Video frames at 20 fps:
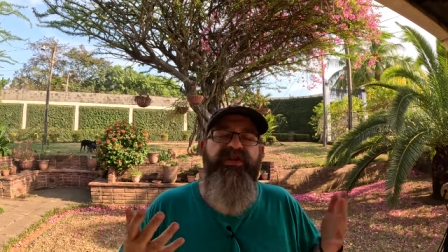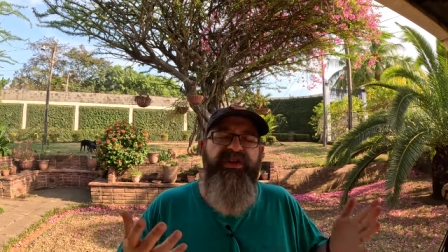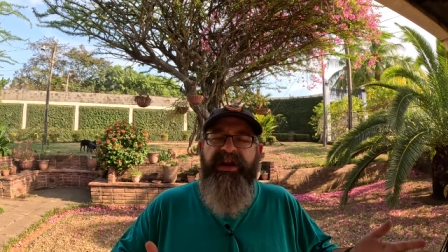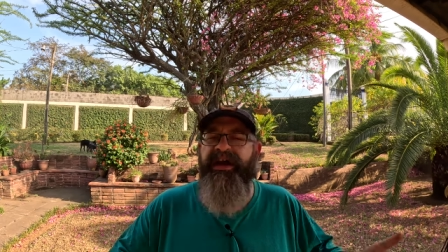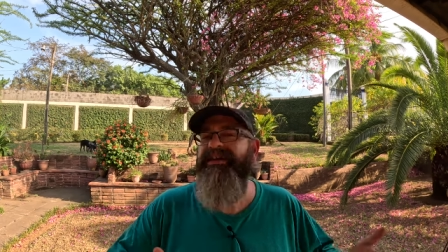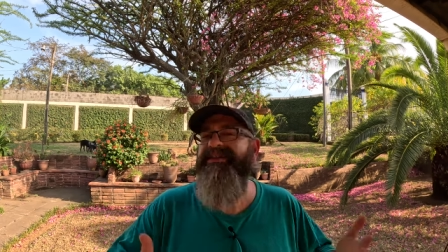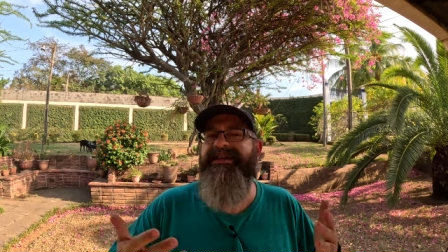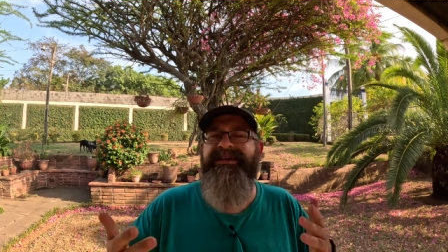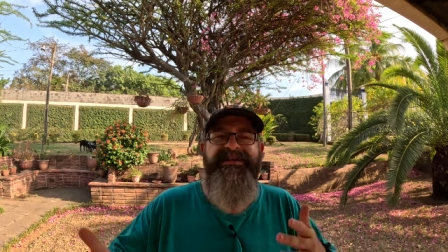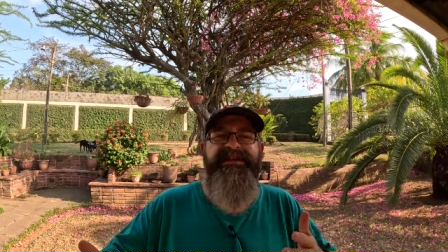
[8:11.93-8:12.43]

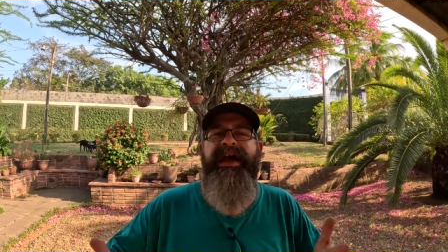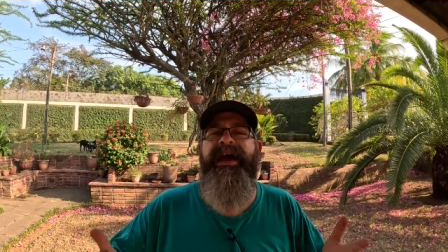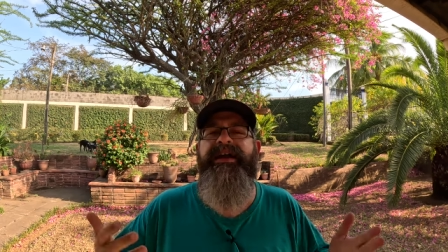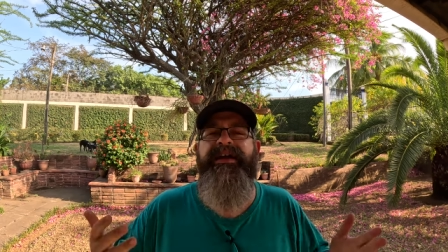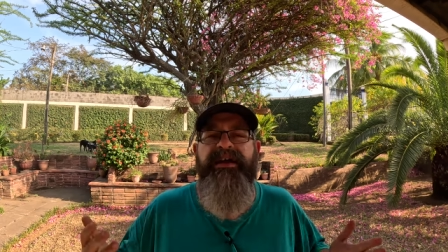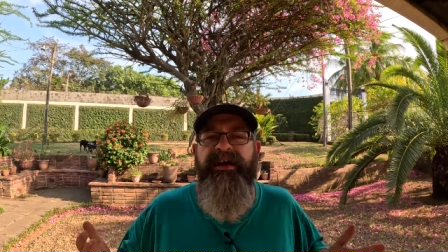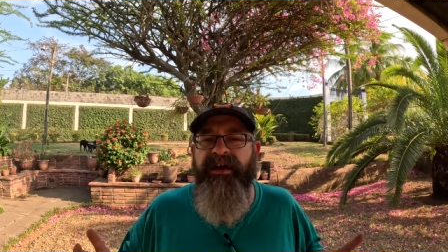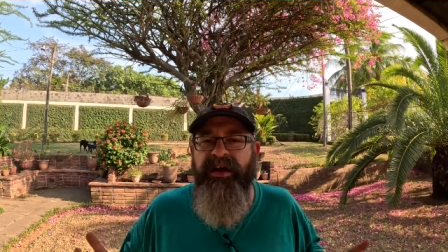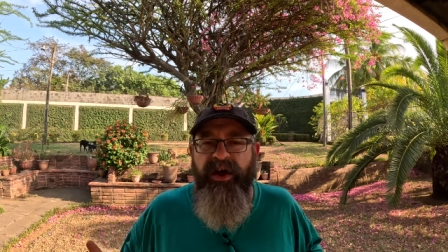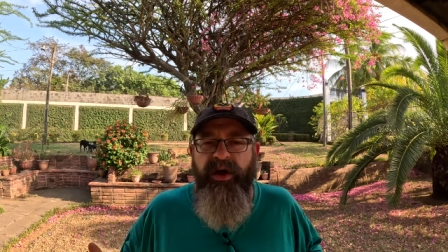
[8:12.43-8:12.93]
United States,
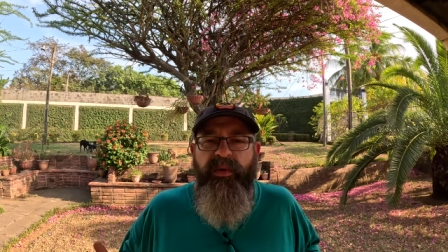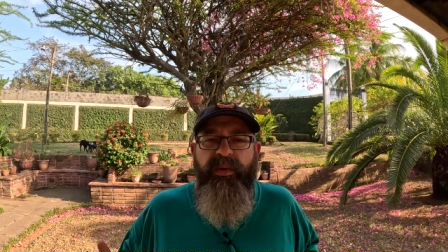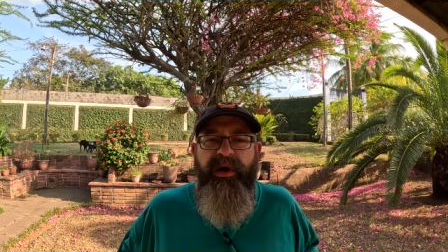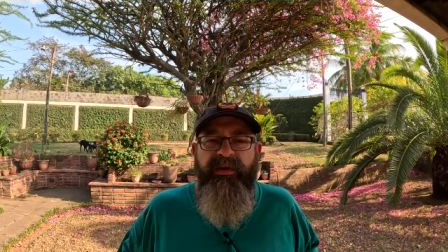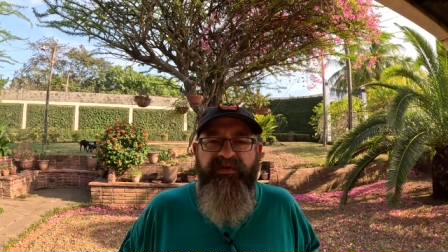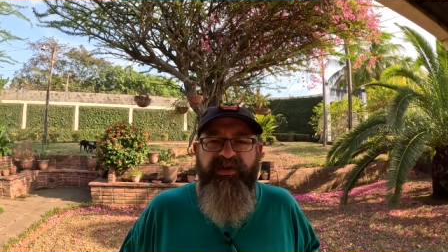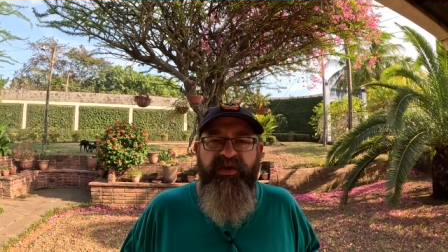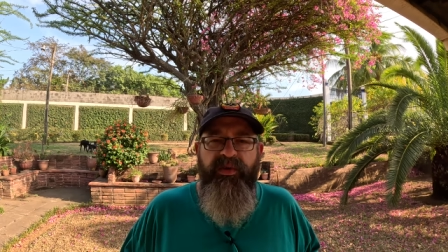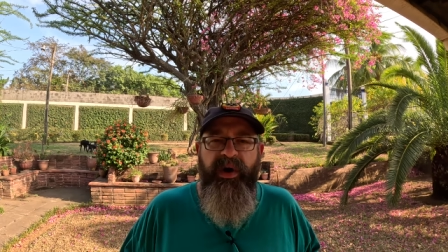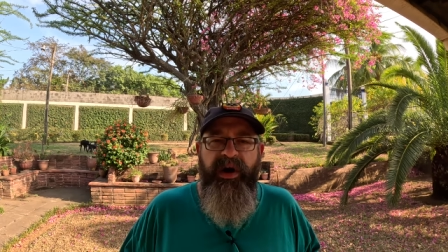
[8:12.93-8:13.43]
Canada,
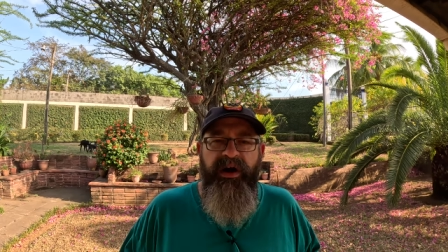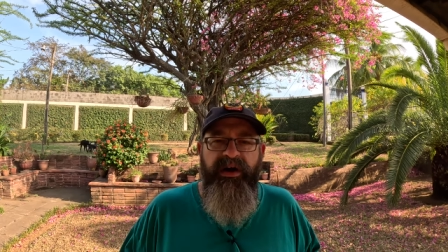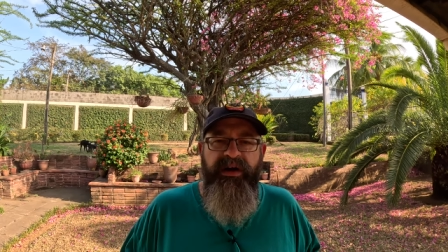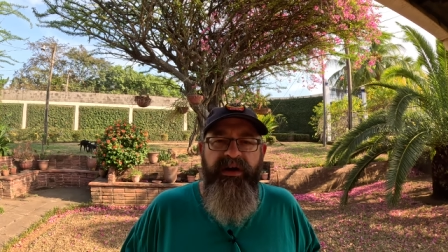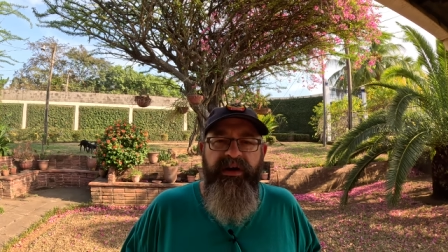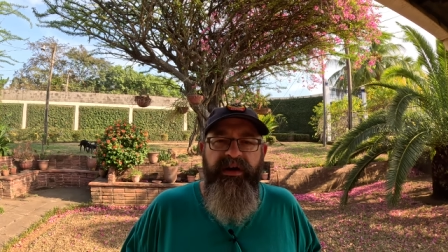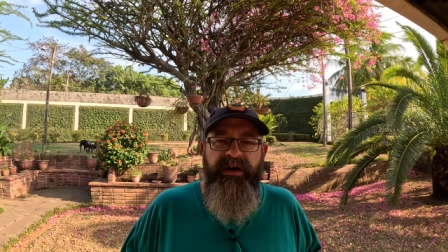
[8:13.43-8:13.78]
wherever you are,